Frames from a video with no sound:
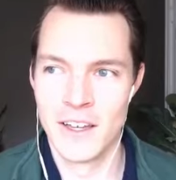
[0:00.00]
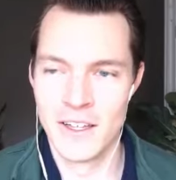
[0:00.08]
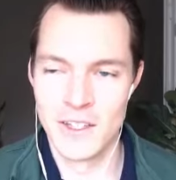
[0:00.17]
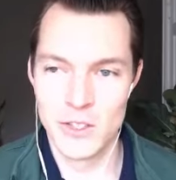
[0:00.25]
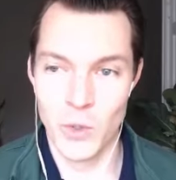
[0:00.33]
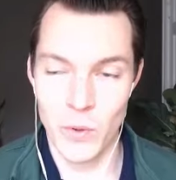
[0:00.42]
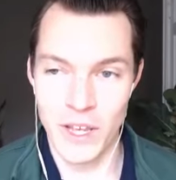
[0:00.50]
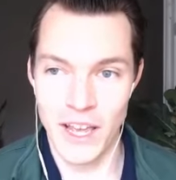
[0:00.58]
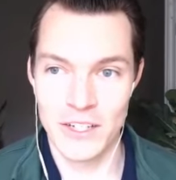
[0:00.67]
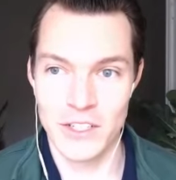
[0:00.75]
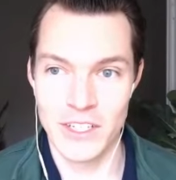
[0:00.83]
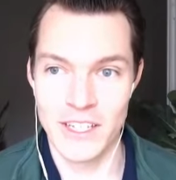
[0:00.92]
so we
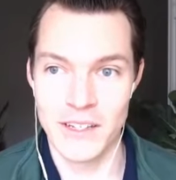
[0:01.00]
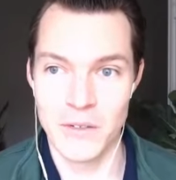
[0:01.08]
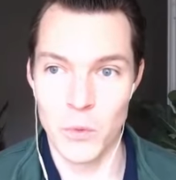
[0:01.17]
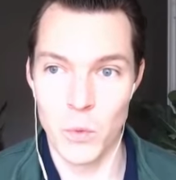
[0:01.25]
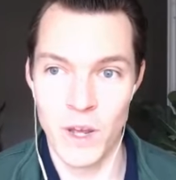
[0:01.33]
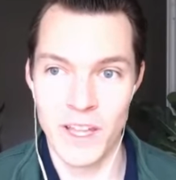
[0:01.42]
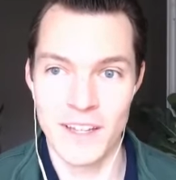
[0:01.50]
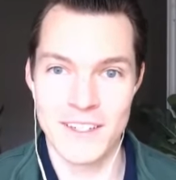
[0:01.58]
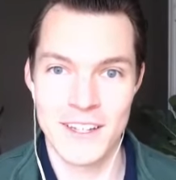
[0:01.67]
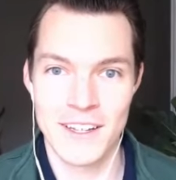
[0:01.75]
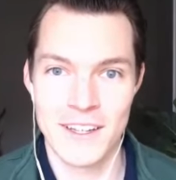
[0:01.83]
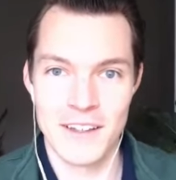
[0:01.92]
actually went
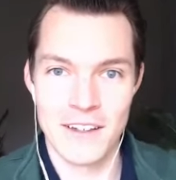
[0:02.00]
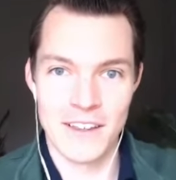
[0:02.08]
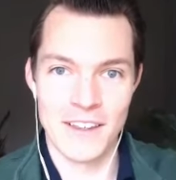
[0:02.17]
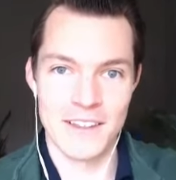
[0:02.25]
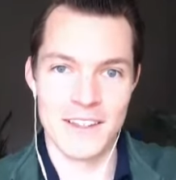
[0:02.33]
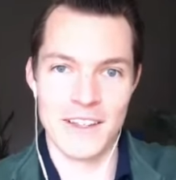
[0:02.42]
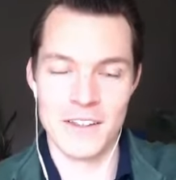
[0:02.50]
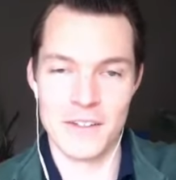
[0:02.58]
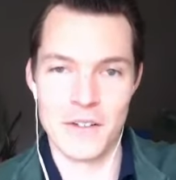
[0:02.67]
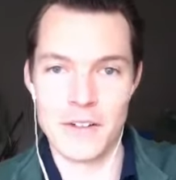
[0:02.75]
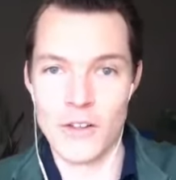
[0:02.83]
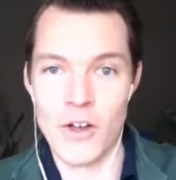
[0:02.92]
the uh,
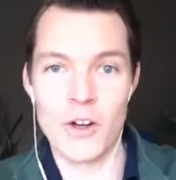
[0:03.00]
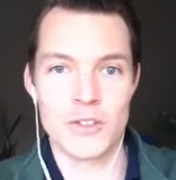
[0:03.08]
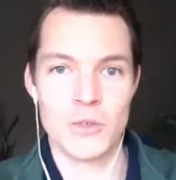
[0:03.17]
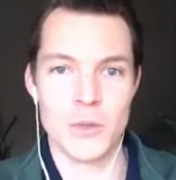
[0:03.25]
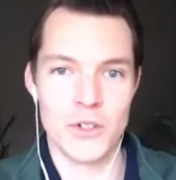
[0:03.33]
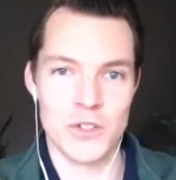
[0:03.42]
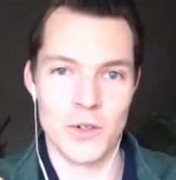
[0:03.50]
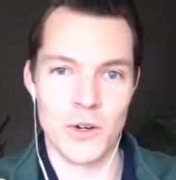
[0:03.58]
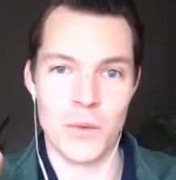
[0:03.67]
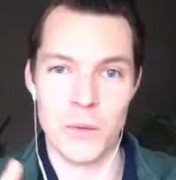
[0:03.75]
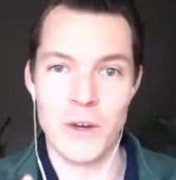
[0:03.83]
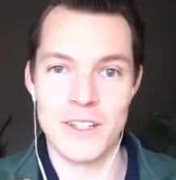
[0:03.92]
long story short
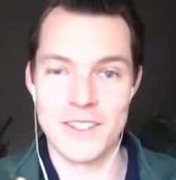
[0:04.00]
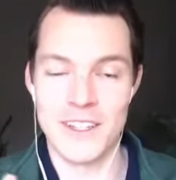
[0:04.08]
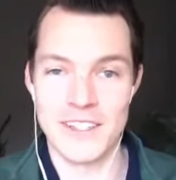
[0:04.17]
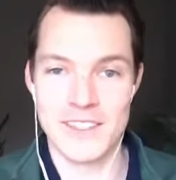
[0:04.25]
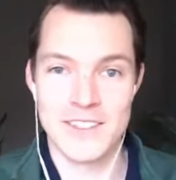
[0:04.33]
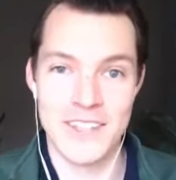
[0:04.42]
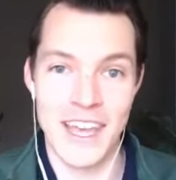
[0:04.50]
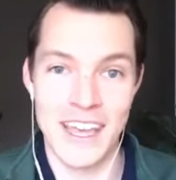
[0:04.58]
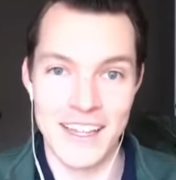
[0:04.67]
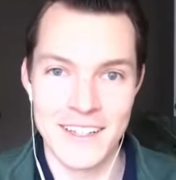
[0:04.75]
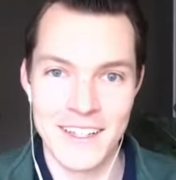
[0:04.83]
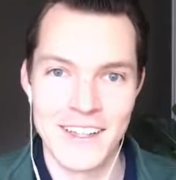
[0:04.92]
we went to the
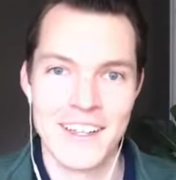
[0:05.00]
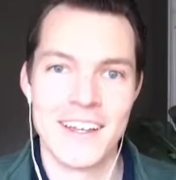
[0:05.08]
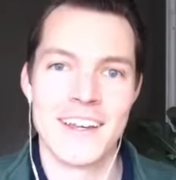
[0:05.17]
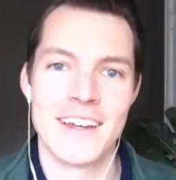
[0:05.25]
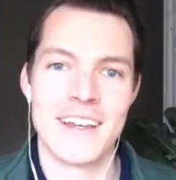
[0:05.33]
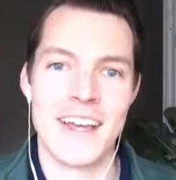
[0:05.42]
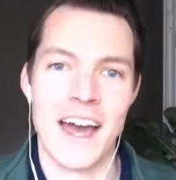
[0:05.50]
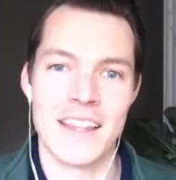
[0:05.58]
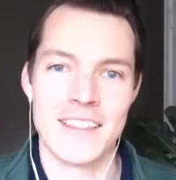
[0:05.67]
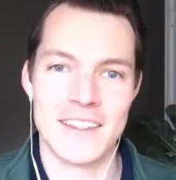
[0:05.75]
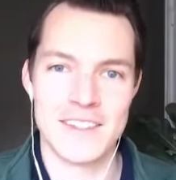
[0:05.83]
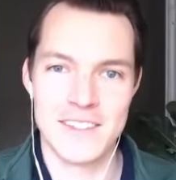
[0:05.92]
state got
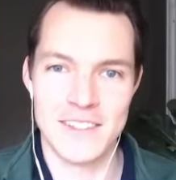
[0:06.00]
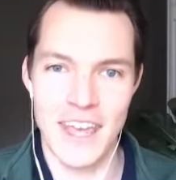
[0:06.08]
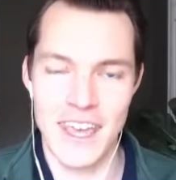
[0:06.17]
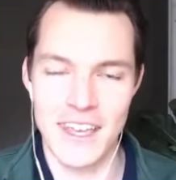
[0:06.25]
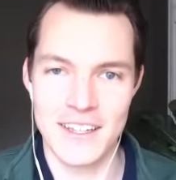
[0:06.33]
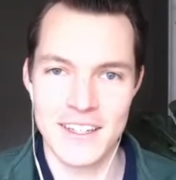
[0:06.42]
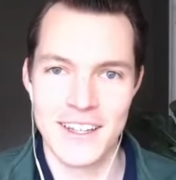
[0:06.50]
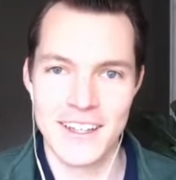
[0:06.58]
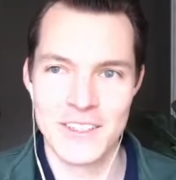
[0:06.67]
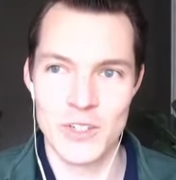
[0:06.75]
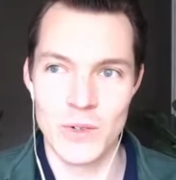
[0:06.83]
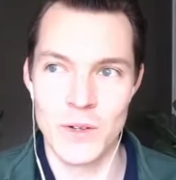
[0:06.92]
the state
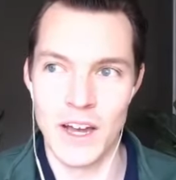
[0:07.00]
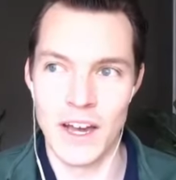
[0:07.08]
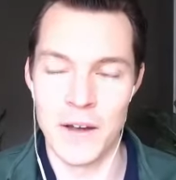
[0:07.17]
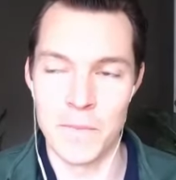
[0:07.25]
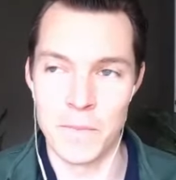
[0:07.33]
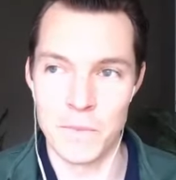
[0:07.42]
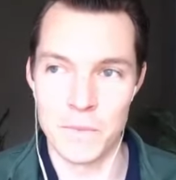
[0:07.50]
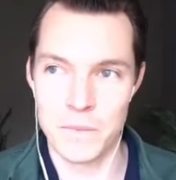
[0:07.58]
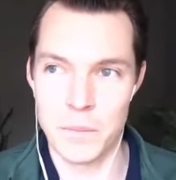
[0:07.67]
to um,